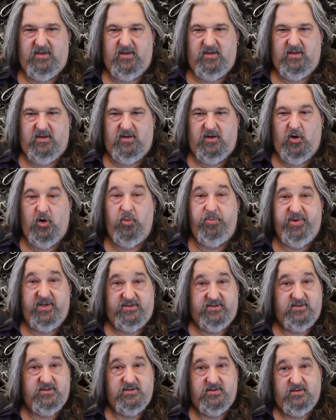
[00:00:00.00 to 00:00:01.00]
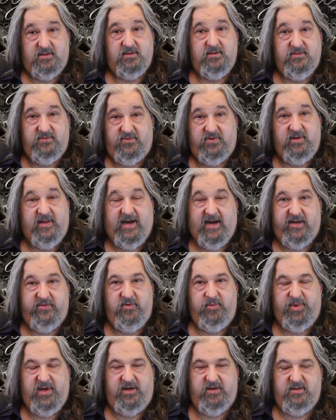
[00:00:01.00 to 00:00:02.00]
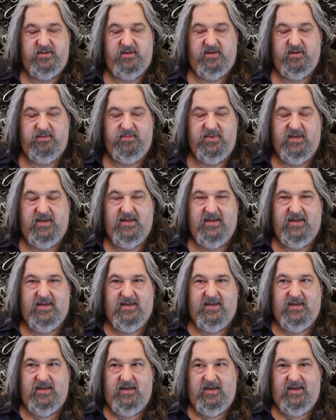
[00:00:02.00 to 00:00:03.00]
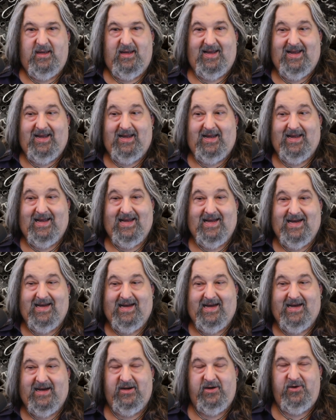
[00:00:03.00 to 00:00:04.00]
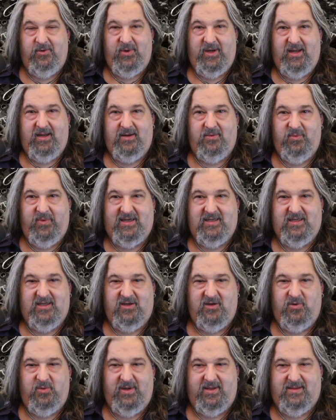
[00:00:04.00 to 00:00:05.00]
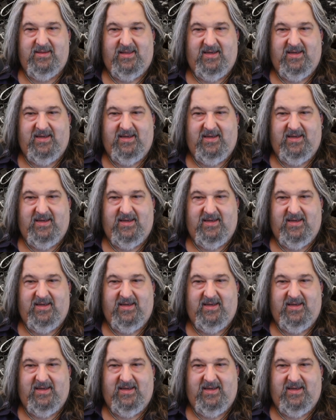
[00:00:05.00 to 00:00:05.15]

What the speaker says: opus, for lack of a better term. How do we deal with